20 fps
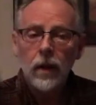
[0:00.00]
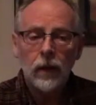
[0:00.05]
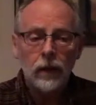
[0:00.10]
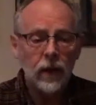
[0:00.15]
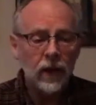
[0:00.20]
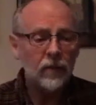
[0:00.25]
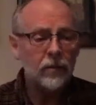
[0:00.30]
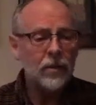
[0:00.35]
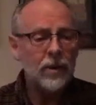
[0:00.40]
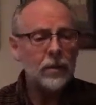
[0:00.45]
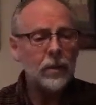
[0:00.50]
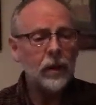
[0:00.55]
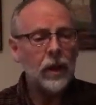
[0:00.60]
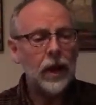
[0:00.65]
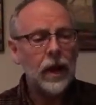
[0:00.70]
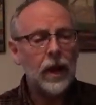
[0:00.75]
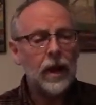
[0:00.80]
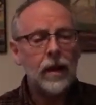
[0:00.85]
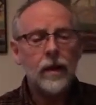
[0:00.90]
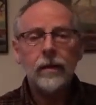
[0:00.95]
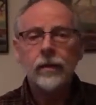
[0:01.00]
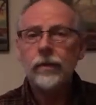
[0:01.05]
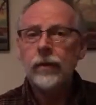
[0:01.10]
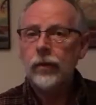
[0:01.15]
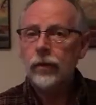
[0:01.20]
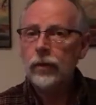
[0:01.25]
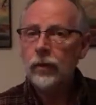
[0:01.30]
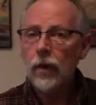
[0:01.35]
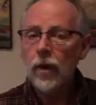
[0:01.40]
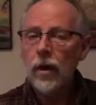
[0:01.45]
A lot of people have
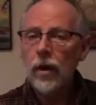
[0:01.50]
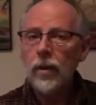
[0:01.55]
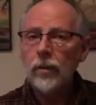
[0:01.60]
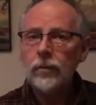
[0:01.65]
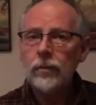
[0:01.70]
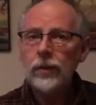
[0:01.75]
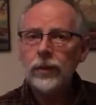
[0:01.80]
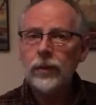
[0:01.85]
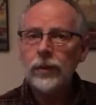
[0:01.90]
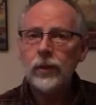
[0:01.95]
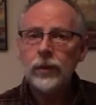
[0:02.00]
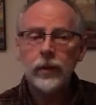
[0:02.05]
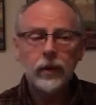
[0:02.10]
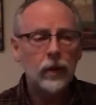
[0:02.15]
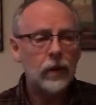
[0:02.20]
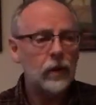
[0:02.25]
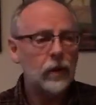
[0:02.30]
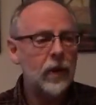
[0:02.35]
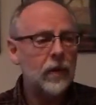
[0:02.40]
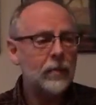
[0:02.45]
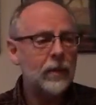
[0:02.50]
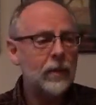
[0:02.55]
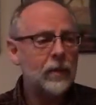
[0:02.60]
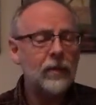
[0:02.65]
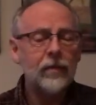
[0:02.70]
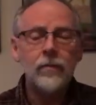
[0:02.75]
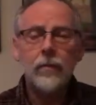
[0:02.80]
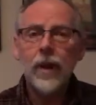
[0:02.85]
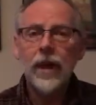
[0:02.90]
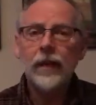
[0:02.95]
their drums, a lot of
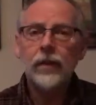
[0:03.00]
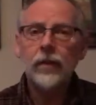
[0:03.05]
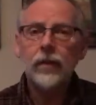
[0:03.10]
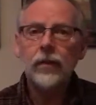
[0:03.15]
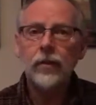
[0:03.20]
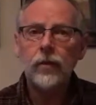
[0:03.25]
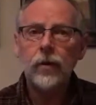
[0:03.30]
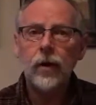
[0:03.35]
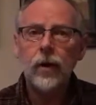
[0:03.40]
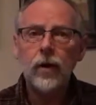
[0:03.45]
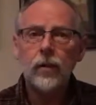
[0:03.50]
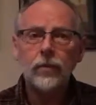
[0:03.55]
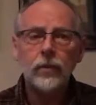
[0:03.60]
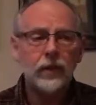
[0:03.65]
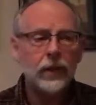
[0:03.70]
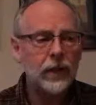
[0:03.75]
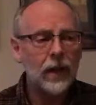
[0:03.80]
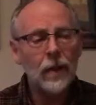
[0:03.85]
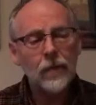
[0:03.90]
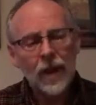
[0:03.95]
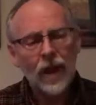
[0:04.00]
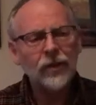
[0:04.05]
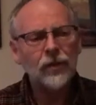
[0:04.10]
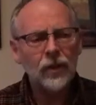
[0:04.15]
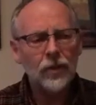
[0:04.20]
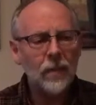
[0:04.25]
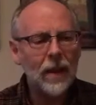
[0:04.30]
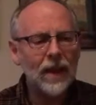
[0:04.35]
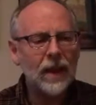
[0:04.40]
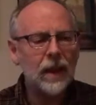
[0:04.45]
people have made their drums, and I'm
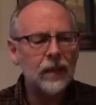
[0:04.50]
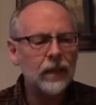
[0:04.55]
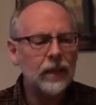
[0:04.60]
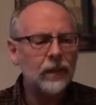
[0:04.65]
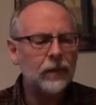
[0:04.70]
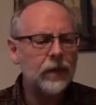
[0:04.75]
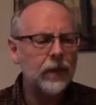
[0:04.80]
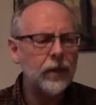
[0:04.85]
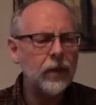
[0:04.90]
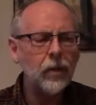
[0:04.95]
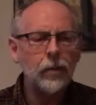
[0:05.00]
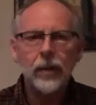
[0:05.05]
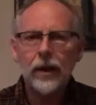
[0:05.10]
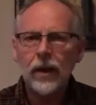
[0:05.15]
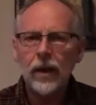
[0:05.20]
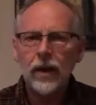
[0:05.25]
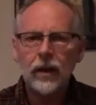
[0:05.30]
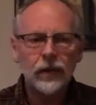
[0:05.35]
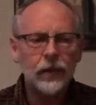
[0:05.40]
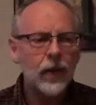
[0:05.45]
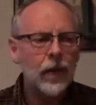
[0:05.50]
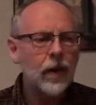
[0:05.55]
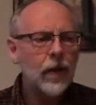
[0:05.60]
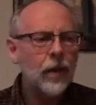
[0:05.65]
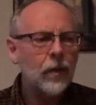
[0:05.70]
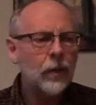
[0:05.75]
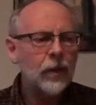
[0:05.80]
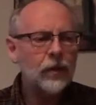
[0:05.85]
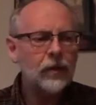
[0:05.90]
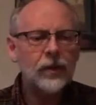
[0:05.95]
actually making this video because
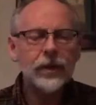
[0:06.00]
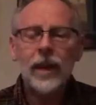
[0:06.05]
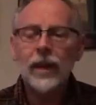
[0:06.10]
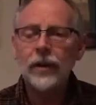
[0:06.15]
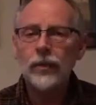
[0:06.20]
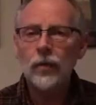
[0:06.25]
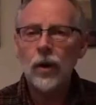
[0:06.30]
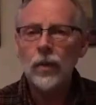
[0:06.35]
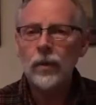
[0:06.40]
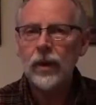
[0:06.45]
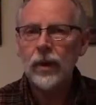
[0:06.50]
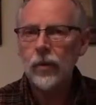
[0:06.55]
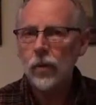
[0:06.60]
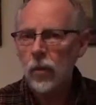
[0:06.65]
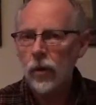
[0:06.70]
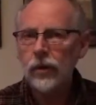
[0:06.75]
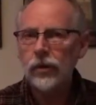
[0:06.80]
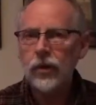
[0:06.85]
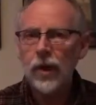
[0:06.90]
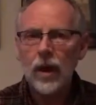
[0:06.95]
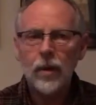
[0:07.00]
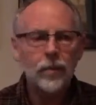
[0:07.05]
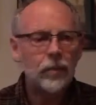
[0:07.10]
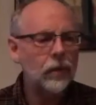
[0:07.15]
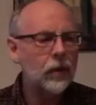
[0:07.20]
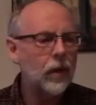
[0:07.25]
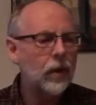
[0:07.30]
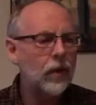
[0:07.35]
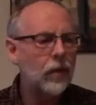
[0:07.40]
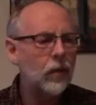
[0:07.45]
we just had a drumming workshop
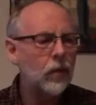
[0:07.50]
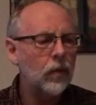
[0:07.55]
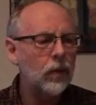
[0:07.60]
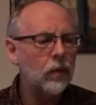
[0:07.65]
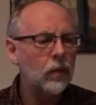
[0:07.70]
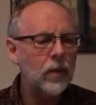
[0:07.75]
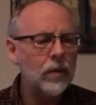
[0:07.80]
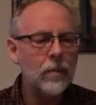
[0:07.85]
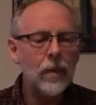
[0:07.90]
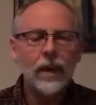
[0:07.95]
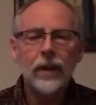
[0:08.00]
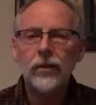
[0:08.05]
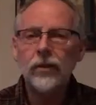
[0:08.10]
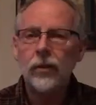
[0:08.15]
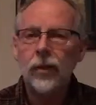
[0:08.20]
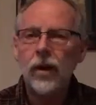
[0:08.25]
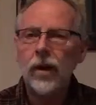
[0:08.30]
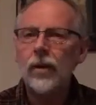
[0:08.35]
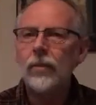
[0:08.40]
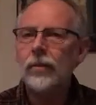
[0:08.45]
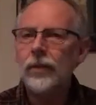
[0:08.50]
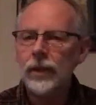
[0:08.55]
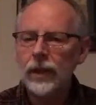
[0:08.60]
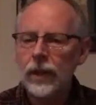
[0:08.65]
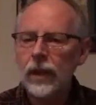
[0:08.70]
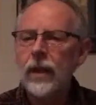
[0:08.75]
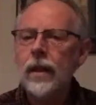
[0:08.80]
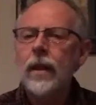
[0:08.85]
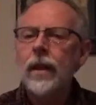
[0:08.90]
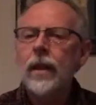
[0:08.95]
where we made drums, and